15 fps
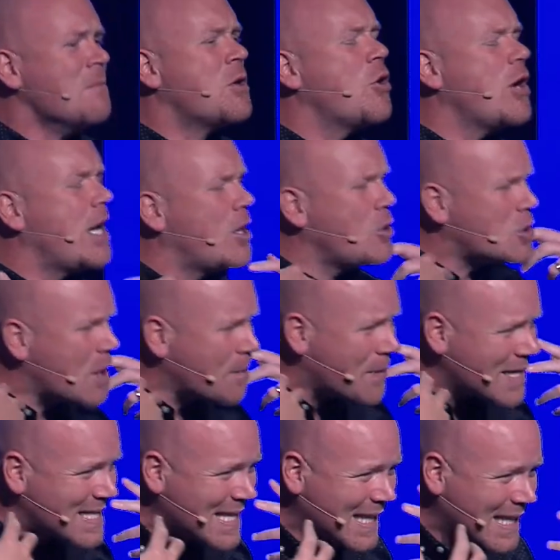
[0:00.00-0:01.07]
You need to do
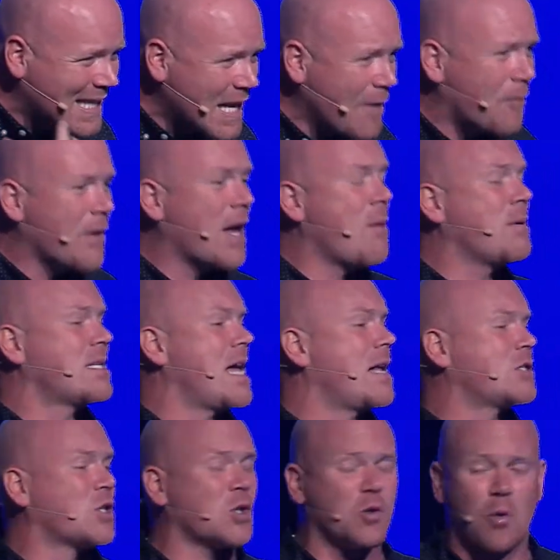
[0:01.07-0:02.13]
something significant
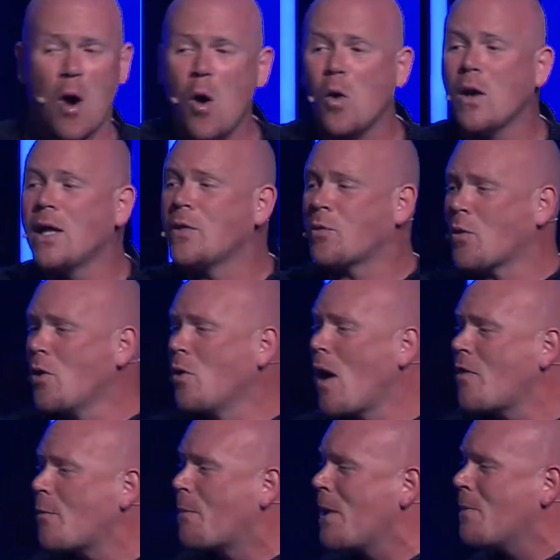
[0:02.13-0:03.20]
besides scrolling through
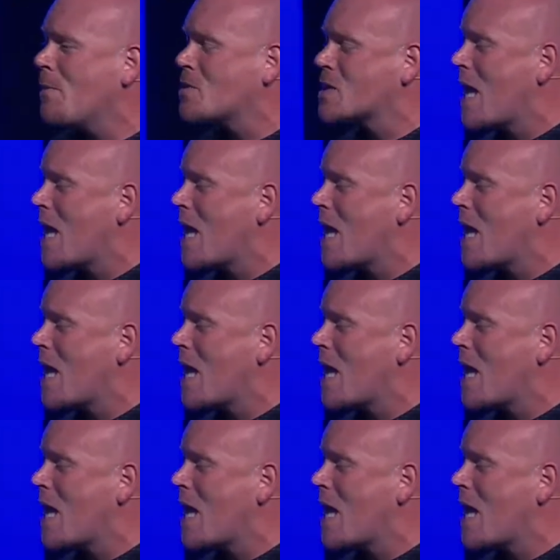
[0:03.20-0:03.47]
other people's